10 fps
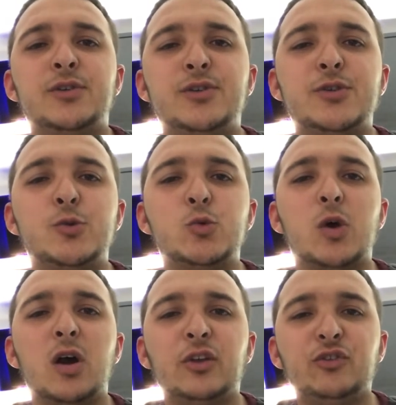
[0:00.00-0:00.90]
to
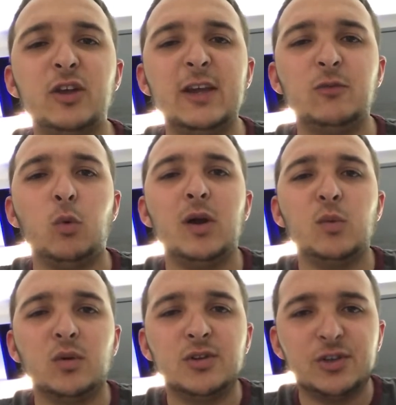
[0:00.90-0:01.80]
achieve what he
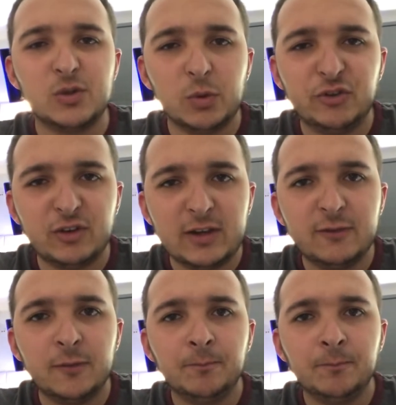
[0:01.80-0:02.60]
wanted to achieve.